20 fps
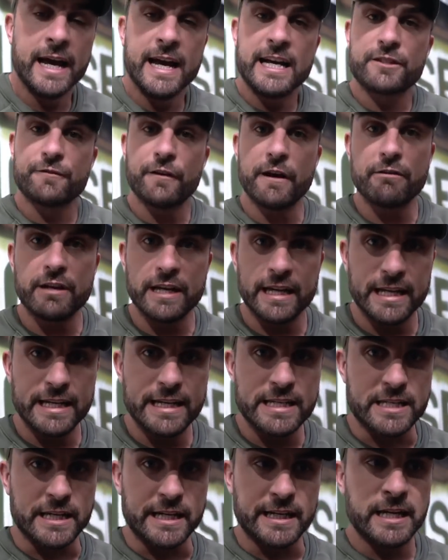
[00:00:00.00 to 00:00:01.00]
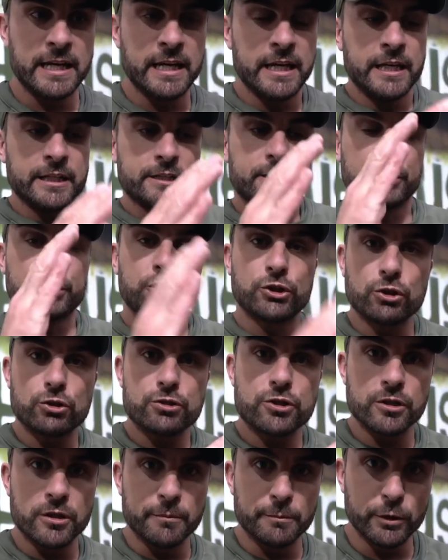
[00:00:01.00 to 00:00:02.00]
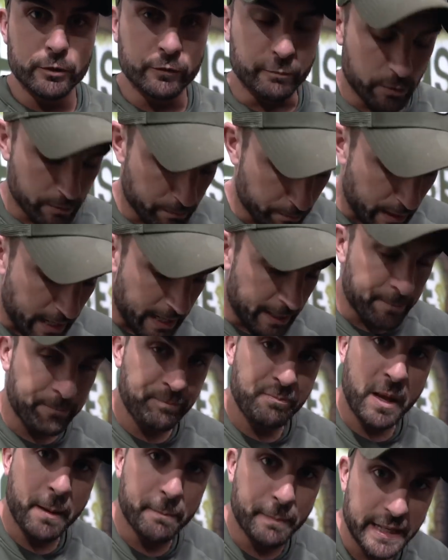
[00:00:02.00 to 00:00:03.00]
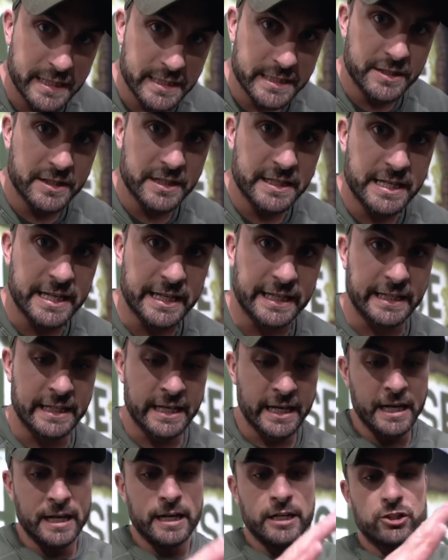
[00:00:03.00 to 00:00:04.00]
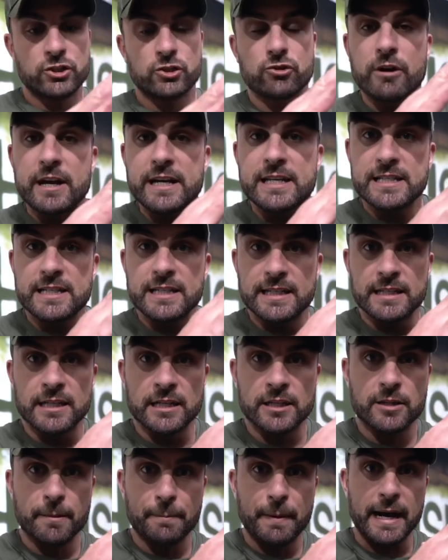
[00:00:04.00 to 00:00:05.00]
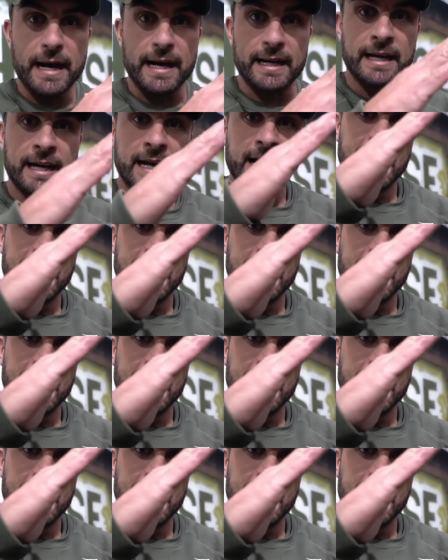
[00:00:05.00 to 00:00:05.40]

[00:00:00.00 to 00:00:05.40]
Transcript: It's very easy to shorten the movement by bending the knee, straightening the back,